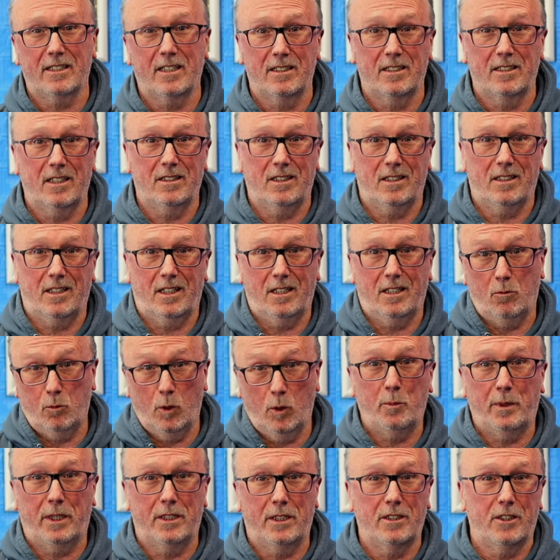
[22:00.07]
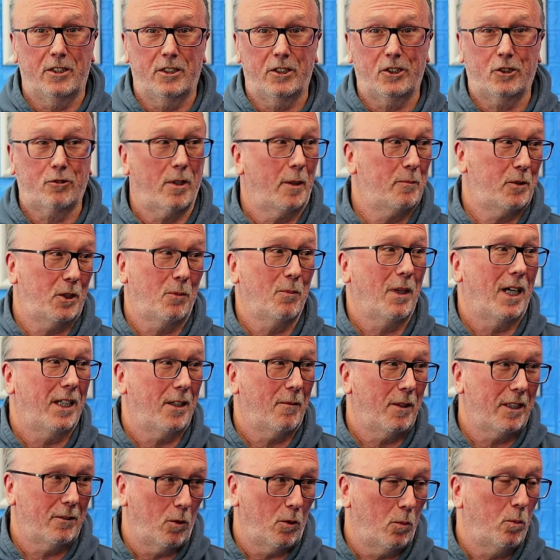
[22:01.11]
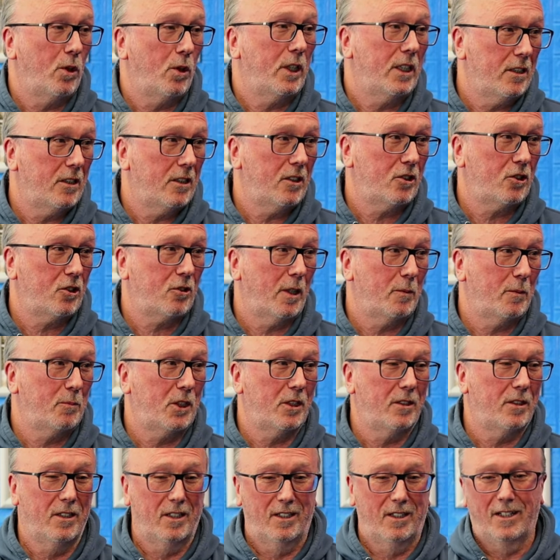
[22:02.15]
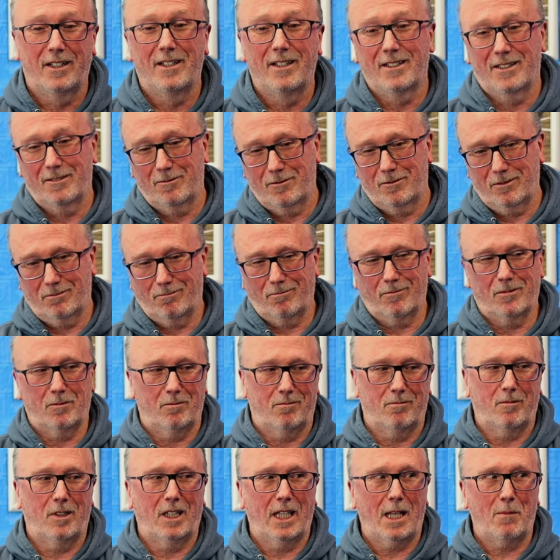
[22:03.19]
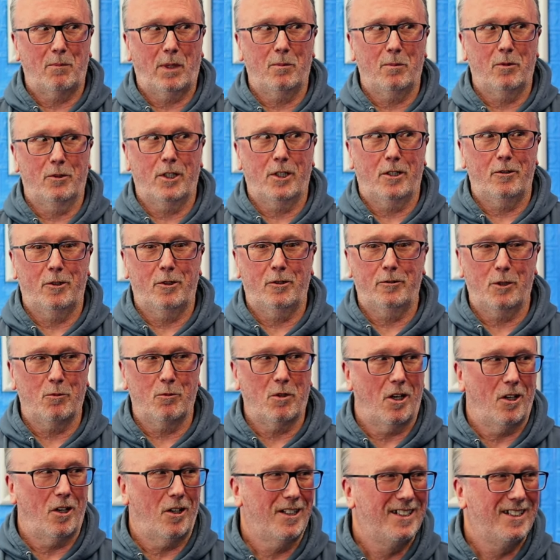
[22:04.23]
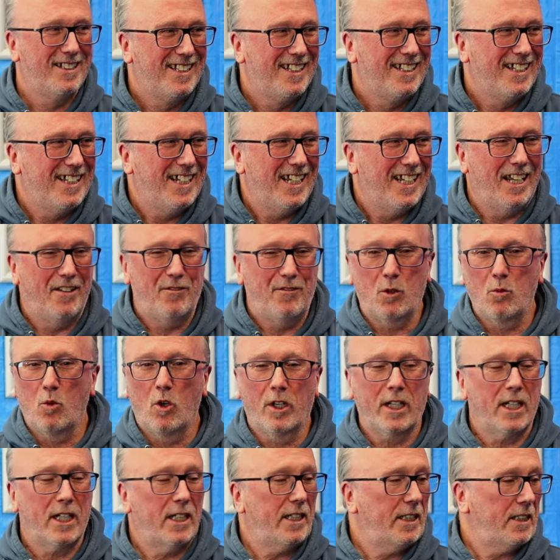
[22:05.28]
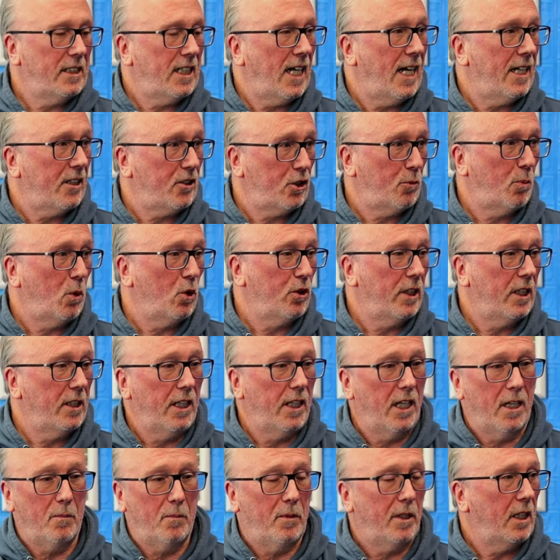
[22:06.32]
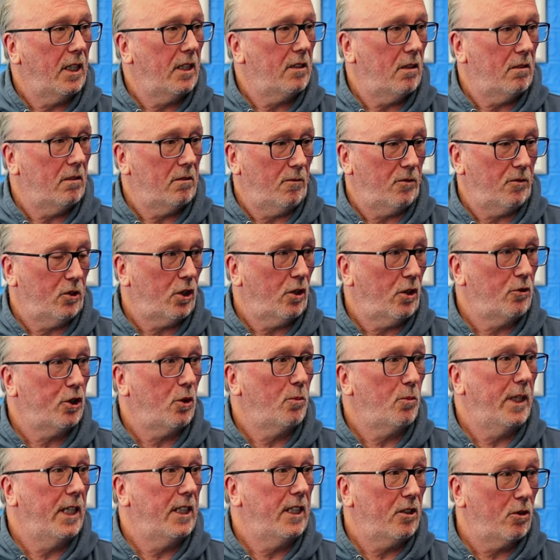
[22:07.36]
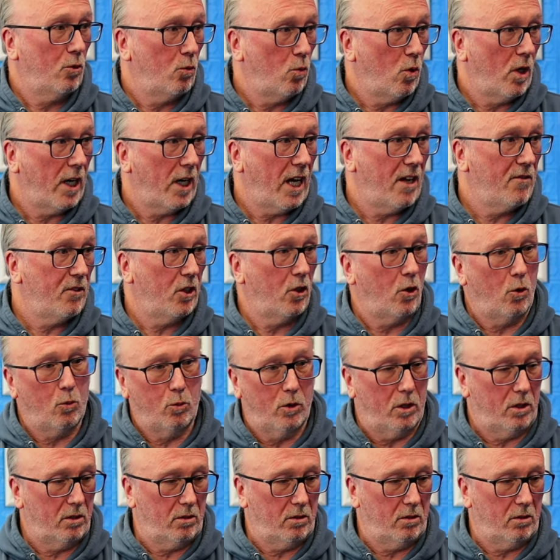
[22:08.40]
and it will be in the description, by the way, we'll put it in the description. We'll let people know who you are. If you want any tags putting in there, be it for social media or whatever, or